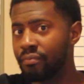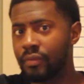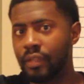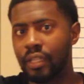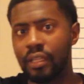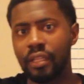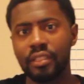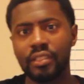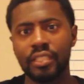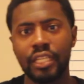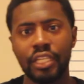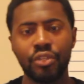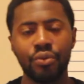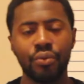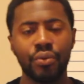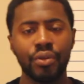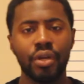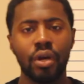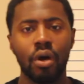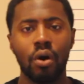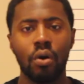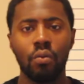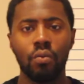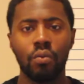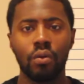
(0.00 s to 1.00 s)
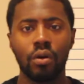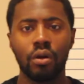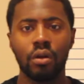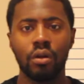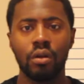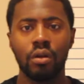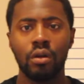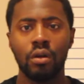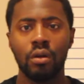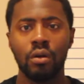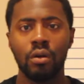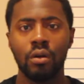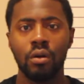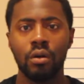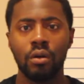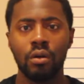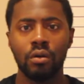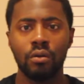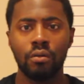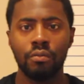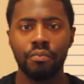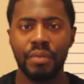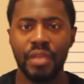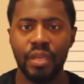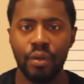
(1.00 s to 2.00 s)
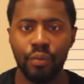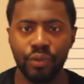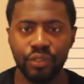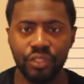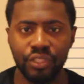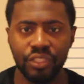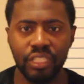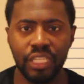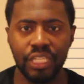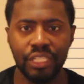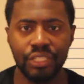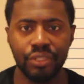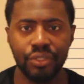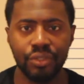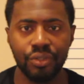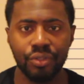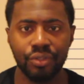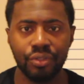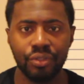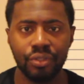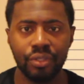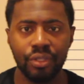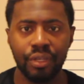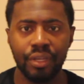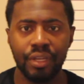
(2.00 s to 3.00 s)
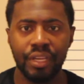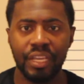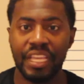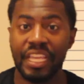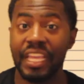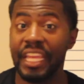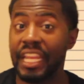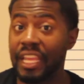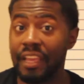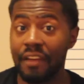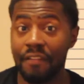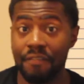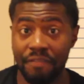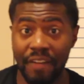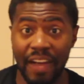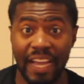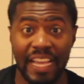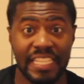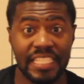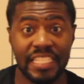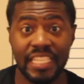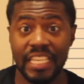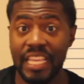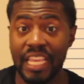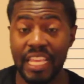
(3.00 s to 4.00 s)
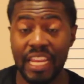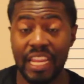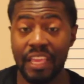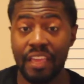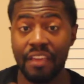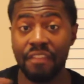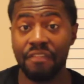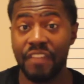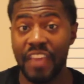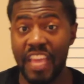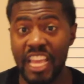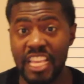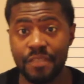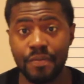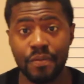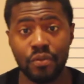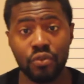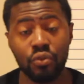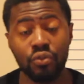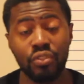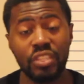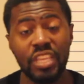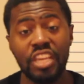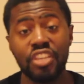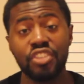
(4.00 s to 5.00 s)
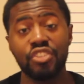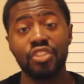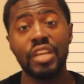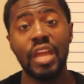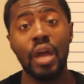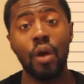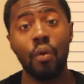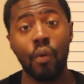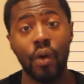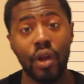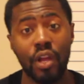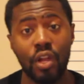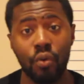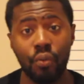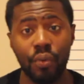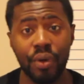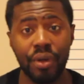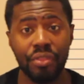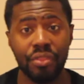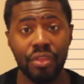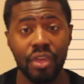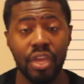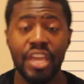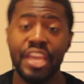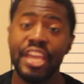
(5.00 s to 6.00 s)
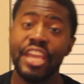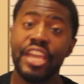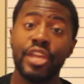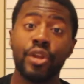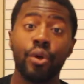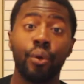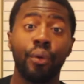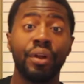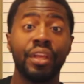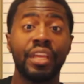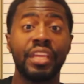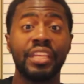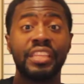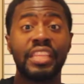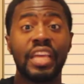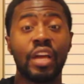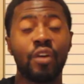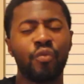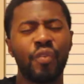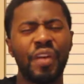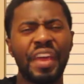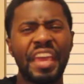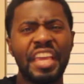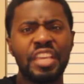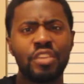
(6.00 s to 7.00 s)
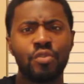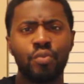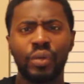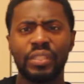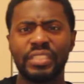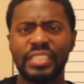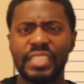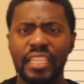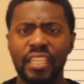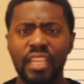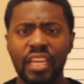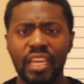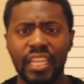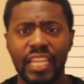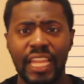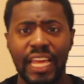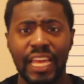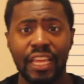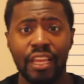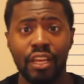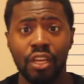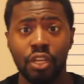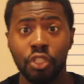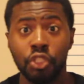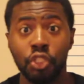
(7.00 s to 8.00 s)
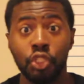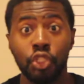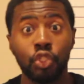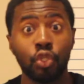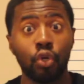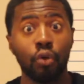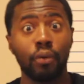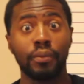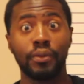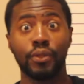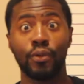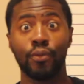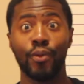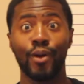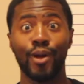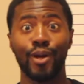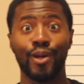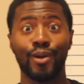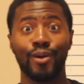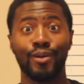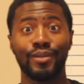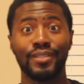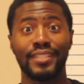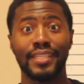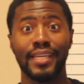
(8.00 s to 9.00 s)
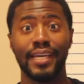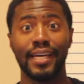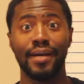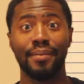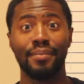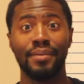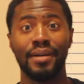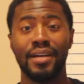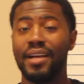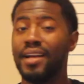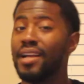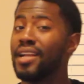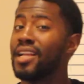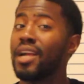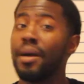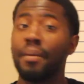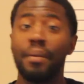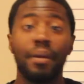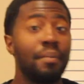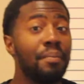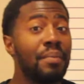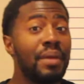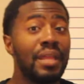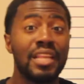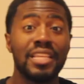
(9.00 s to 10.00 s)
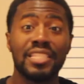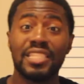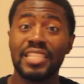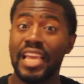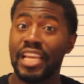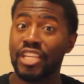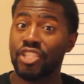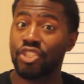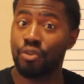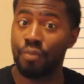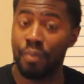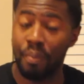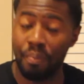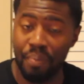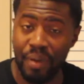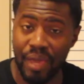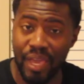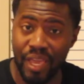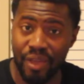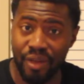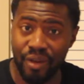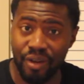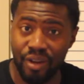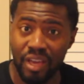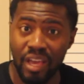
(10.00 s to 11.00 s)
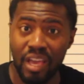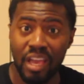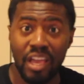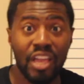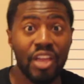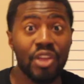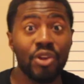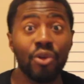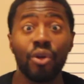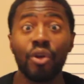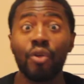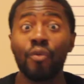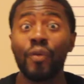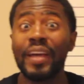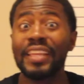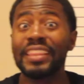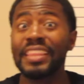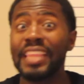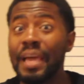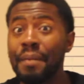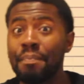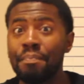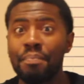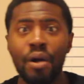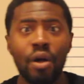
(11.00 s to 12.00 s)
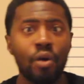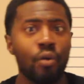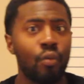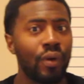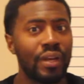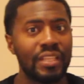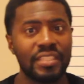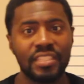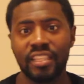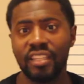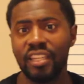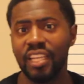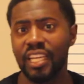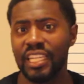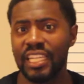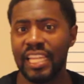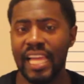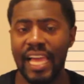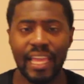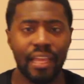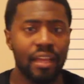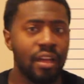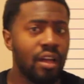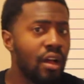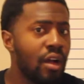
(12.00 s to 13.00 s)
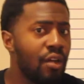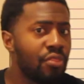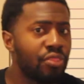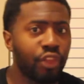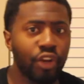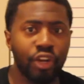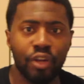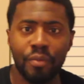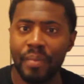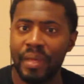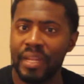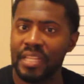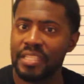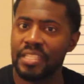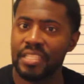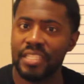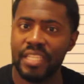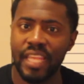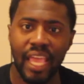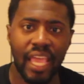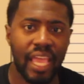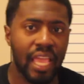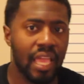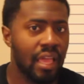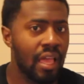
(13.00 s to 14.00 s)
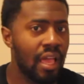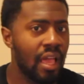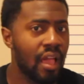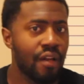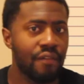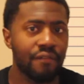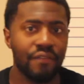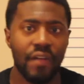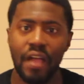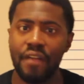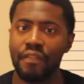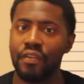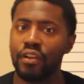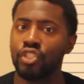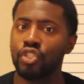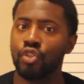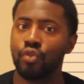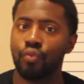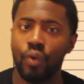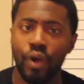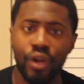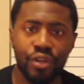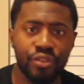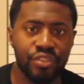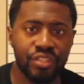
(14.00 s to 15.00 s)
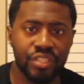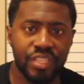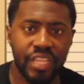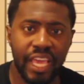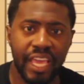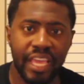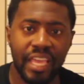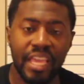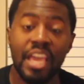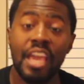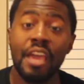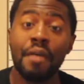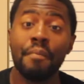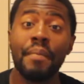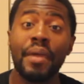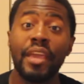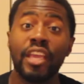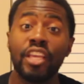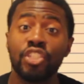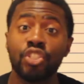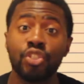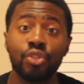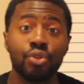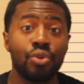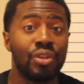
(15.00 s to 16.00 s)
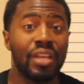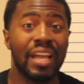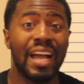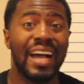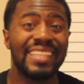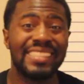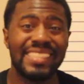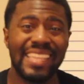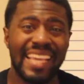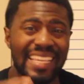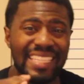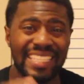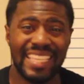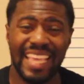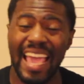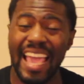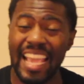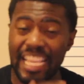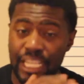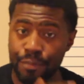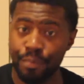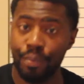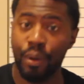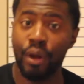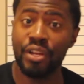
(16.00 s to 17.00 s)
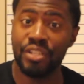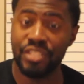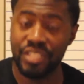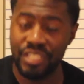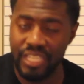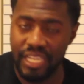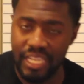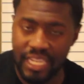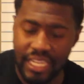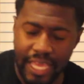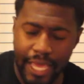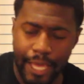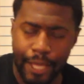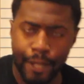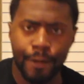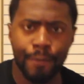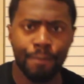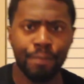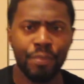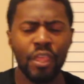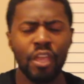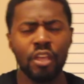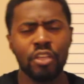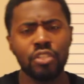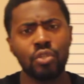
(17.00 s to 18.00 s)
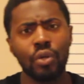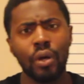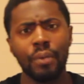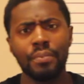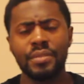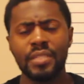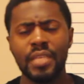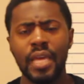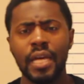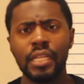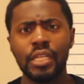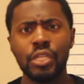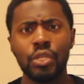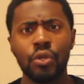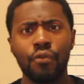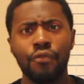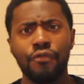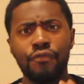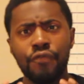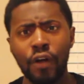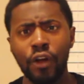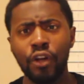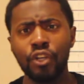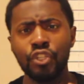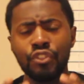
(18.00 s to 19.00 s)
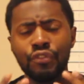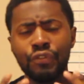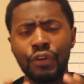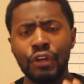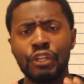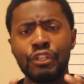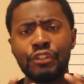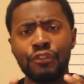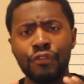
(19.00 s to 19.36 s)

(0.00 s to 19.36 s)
It looks like doing your homework, meeting with your teachers, getting advice and getting advancements on things you're not working with. In order to get that raise, what does that look like? Showing up to work on time, coming to meetings extra prepared. In order to write that book, what does it look like? 30 minutes a day. 500 words a day, making sure you contact X person a day. So I'm telling you, first,